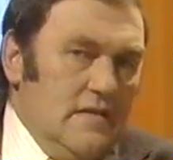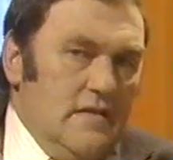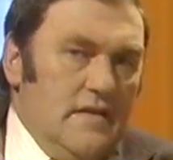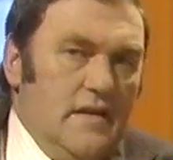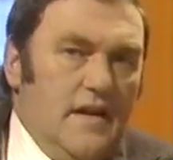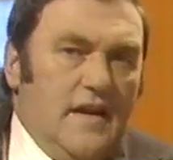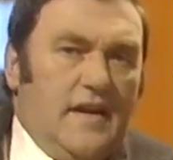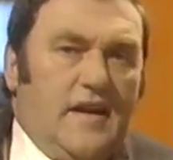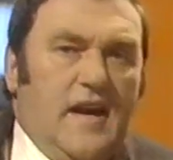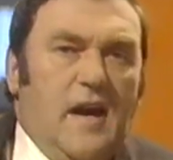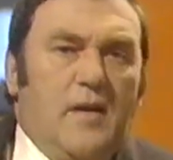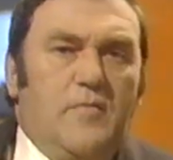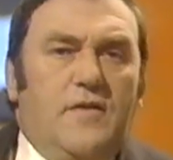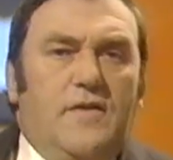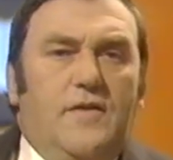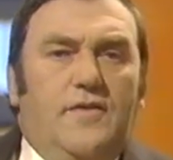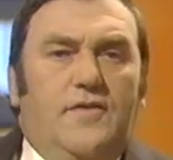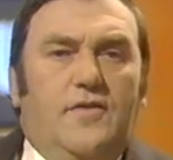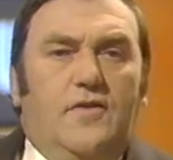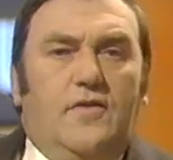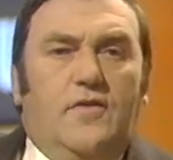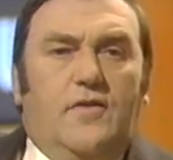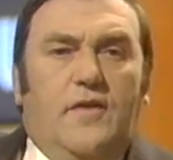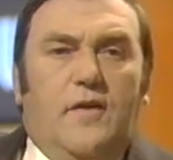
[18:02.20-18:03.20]
He came in the
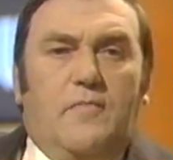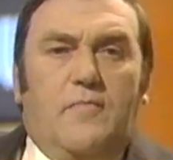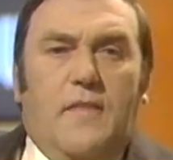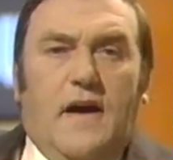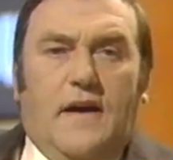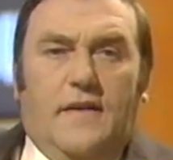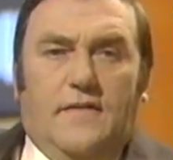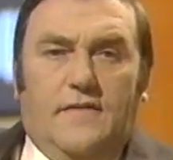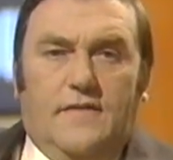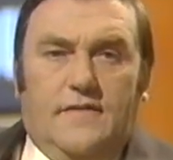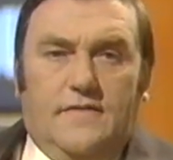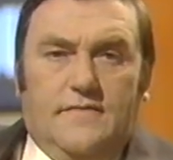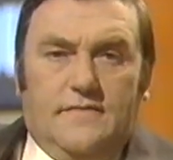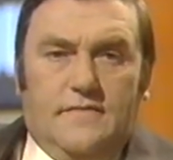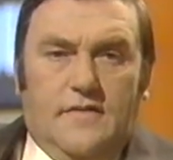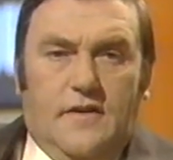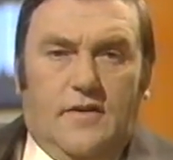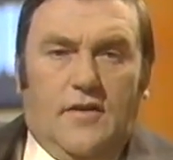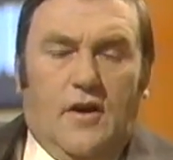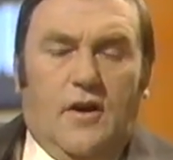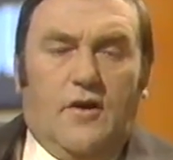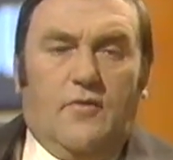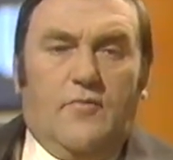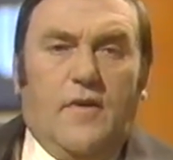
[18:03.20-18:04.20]
door a man,
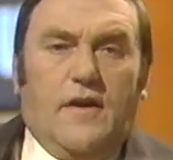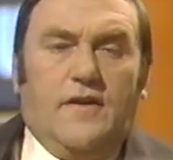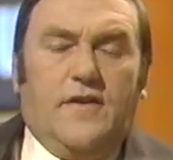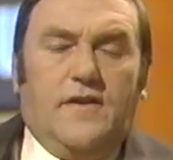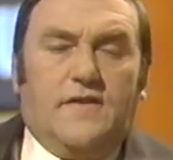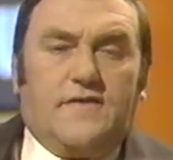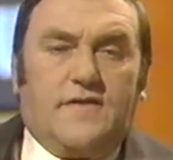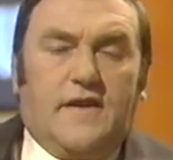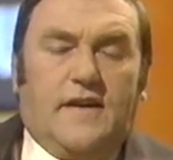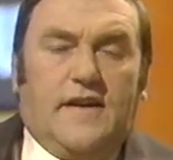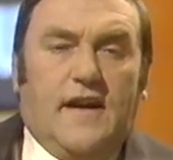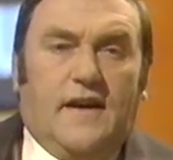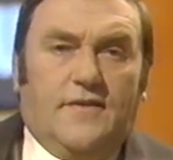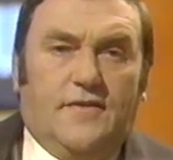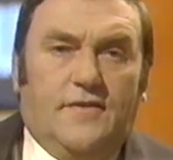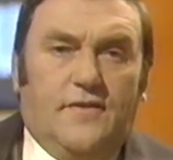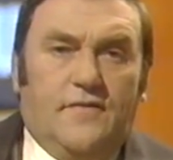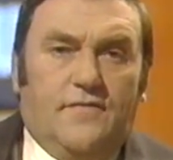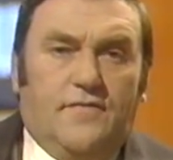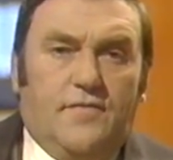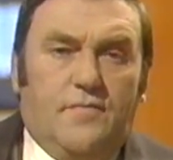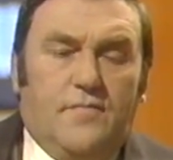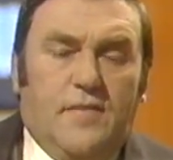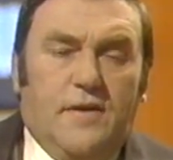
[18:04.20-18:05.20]
and already he's a
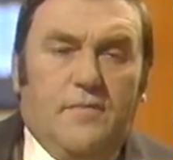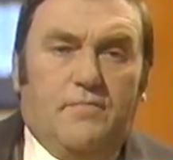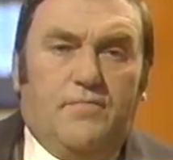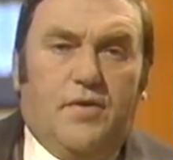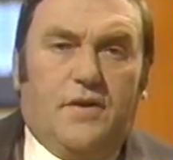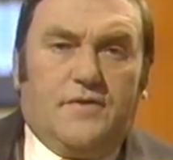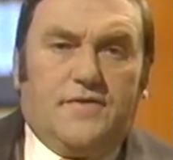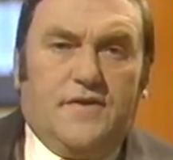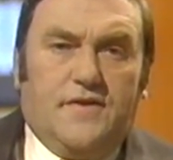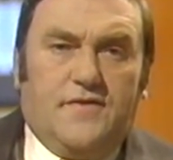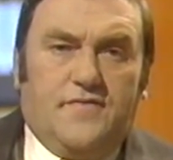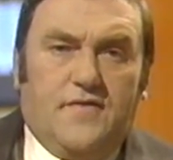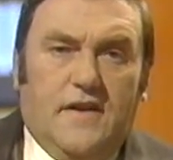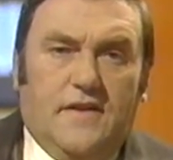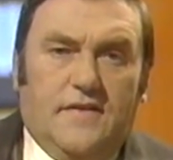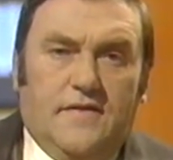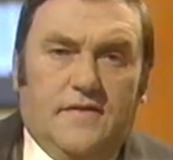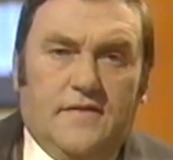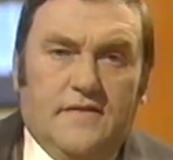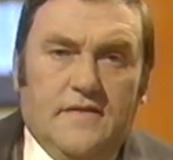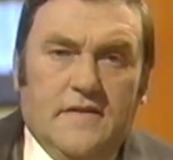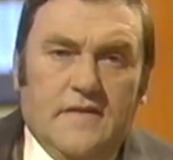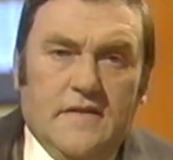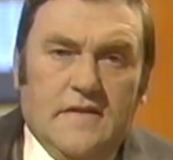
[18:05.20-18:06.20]
candidate for being potty trained.
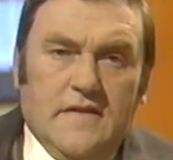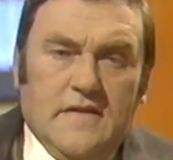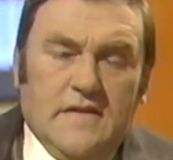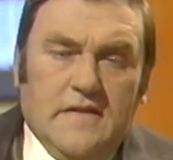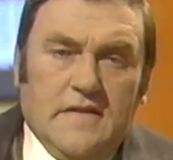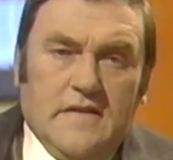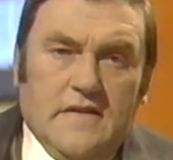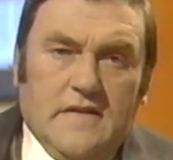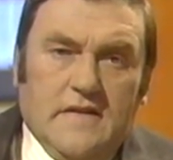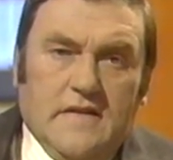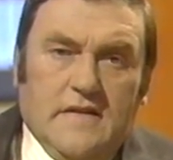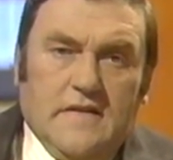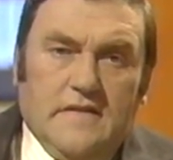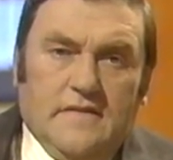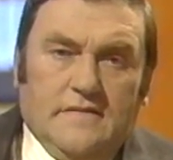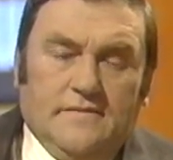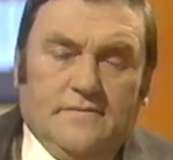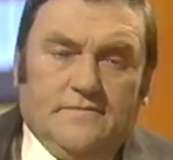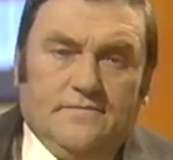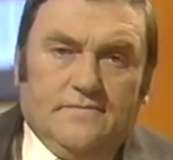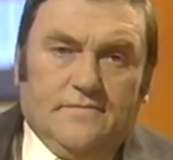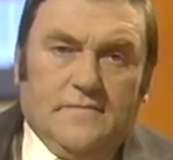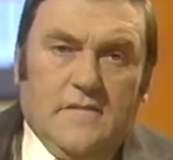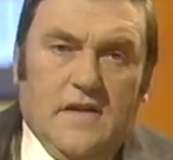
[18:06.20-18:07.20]

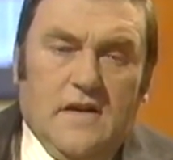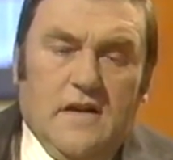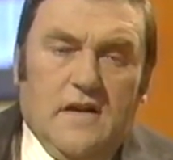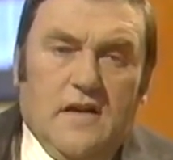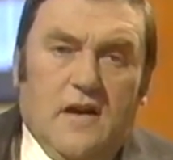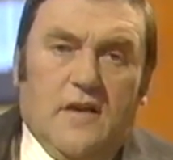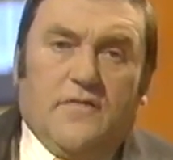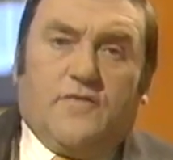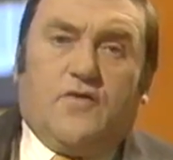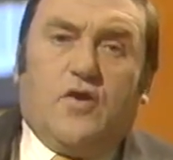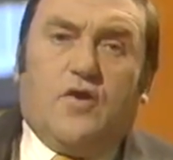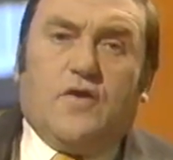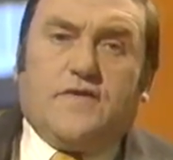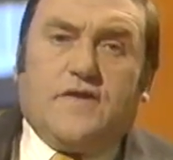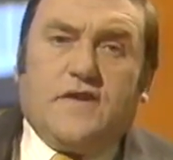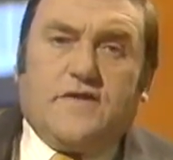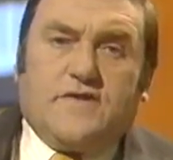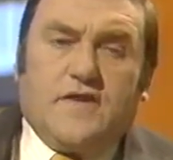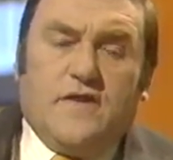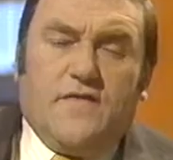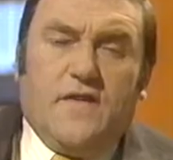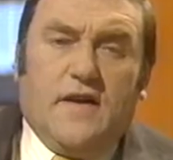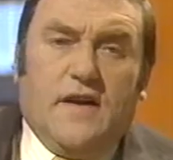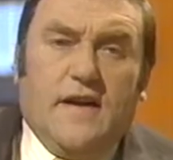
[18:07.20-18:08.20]
of course,
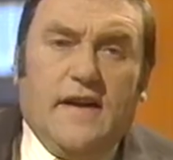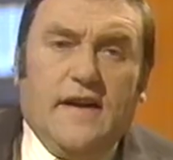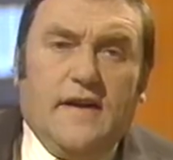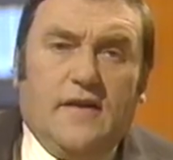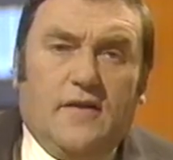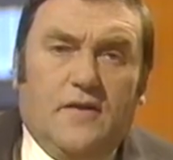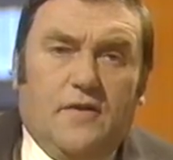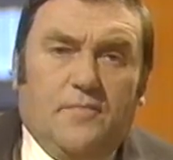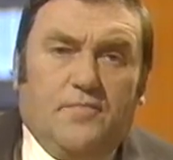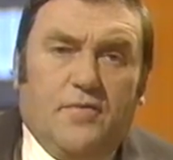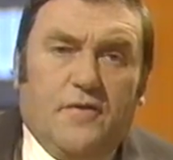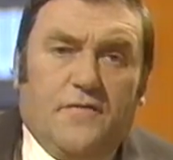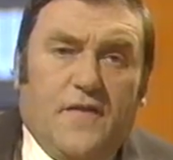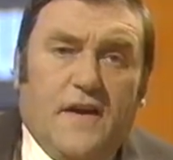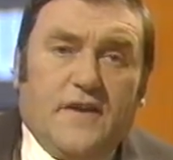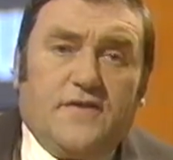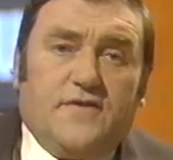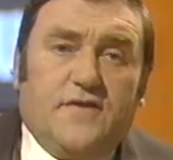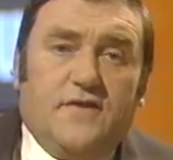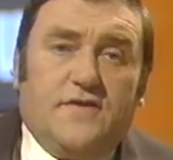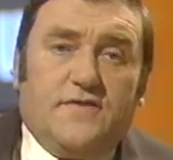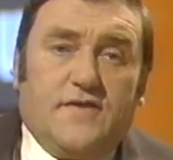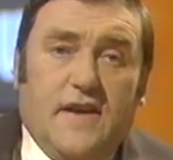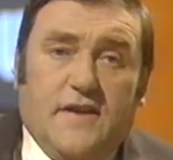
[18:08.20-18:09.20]
it's in the legal
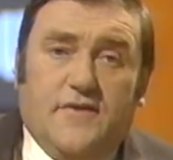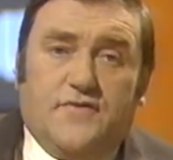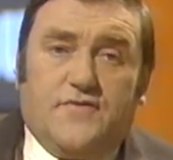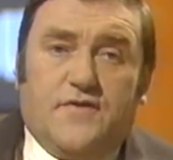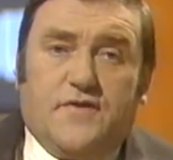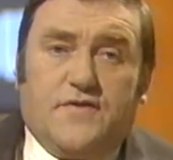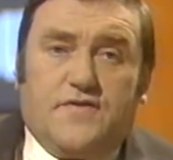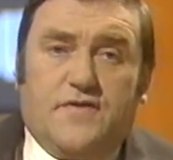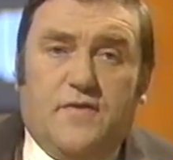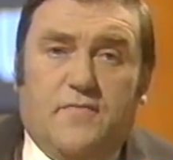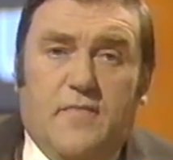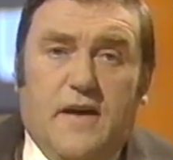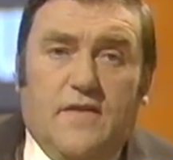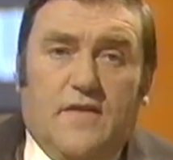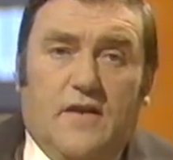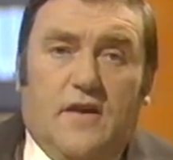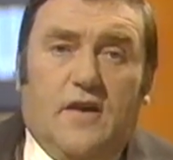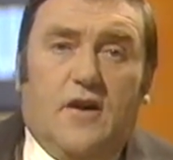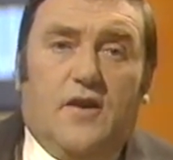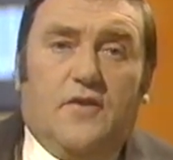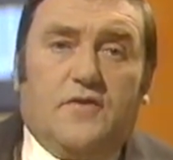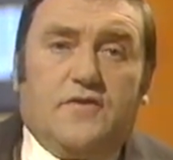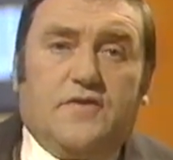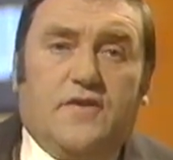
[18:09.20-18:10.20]
profession's interest to make the
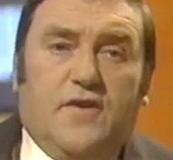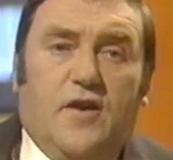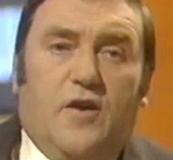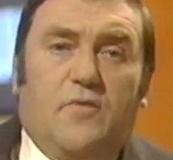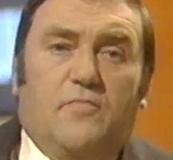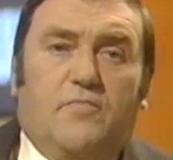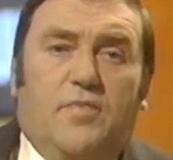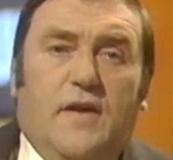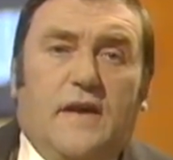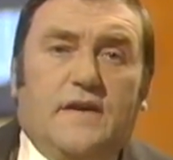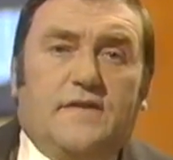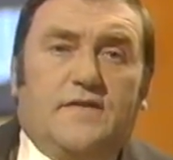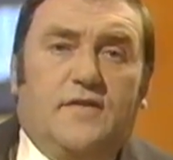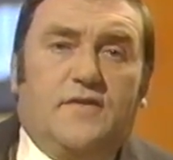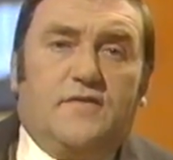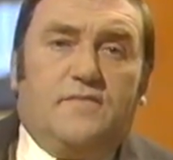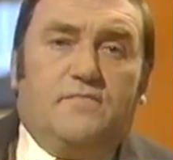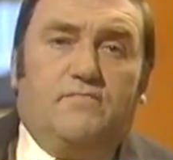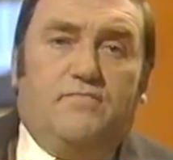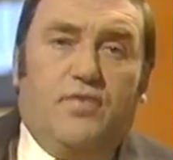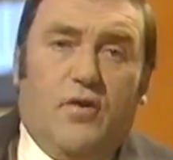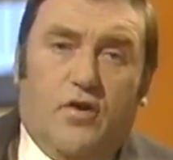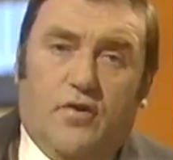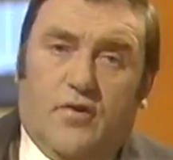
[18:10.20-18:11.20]
law as complex and as
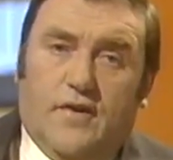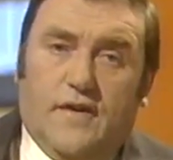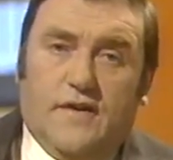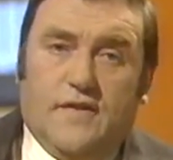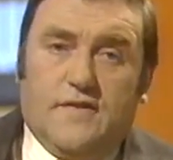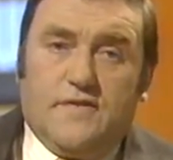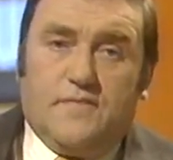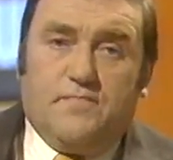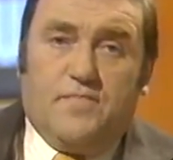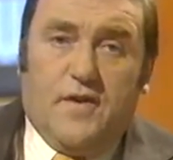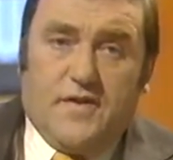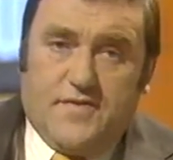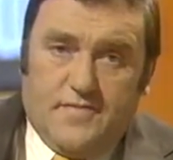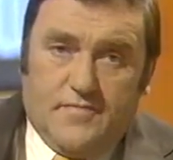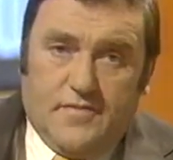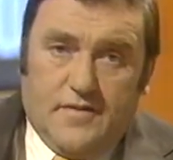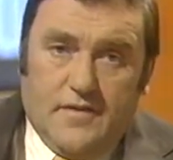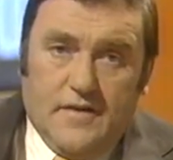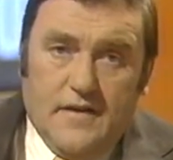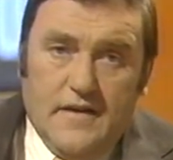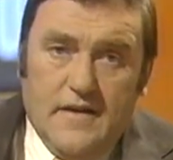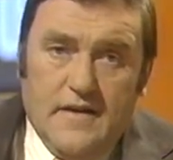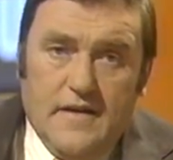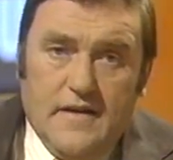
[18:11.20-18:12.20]
boring as
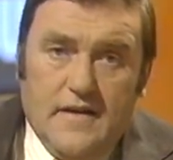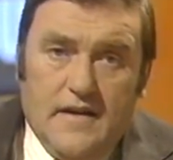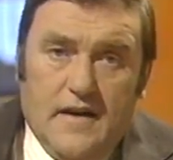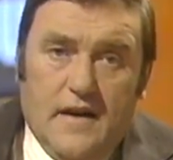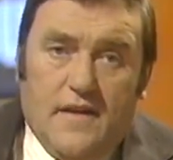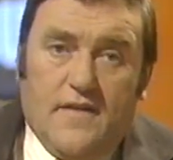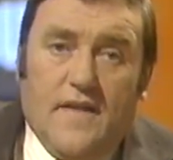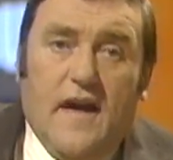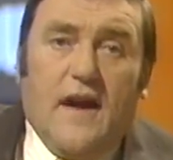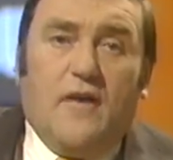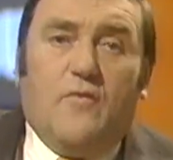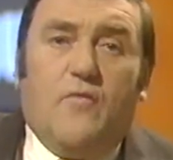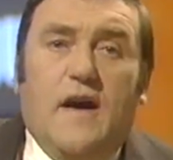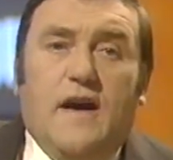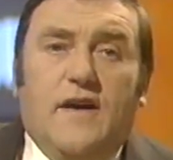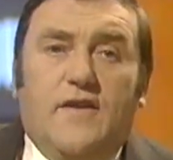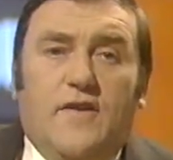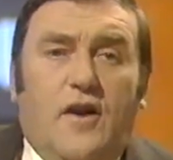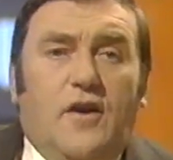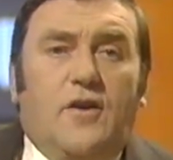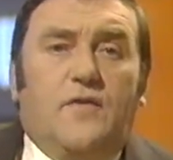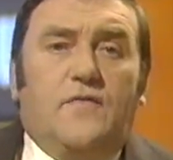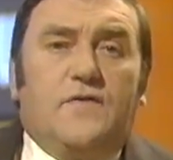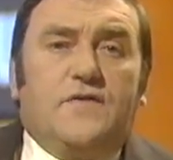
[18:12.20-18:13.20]
possible. And that way,
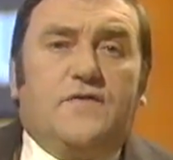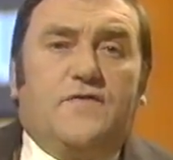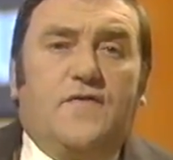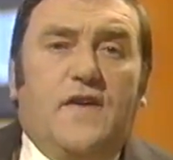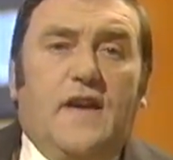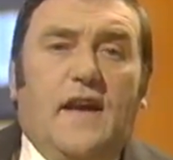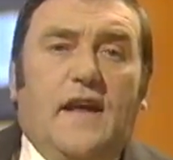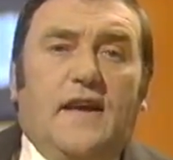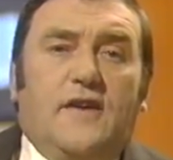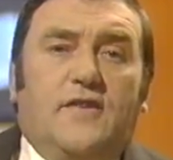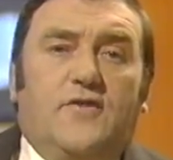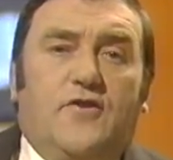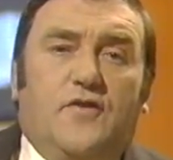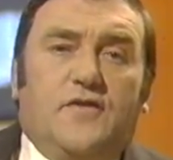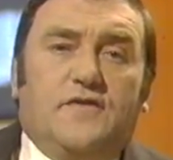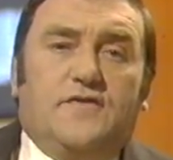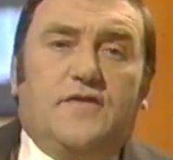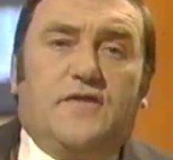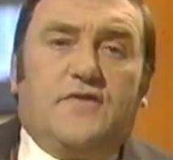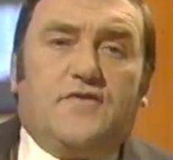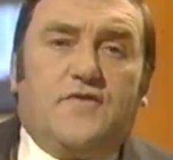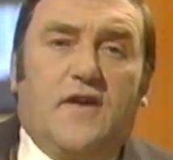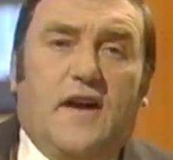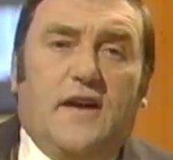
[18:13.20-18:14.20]
none of us feel encouraged
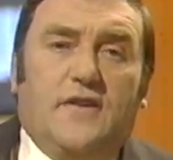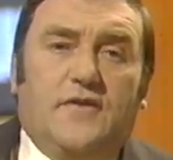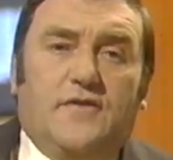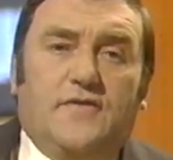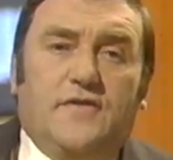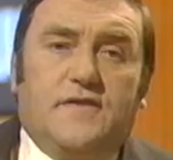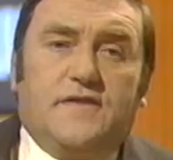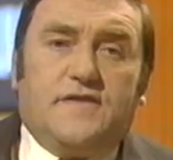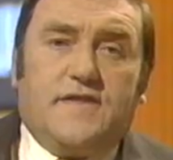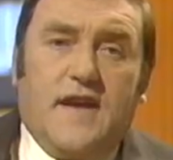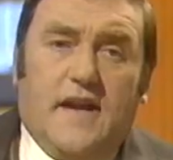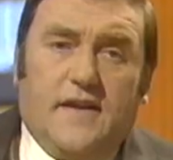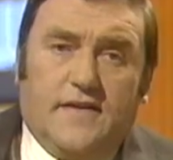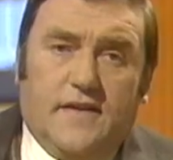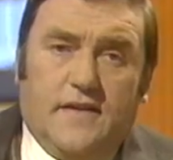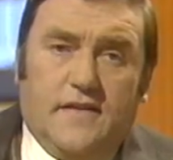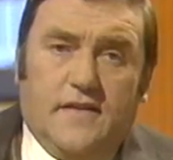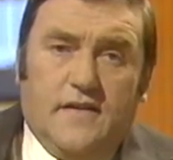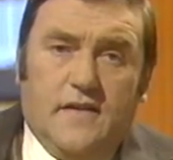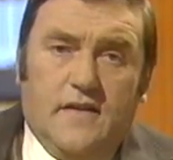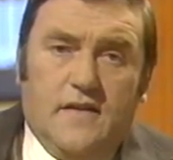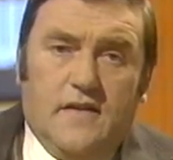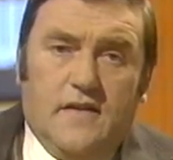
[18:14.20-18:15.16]
to try and understand it.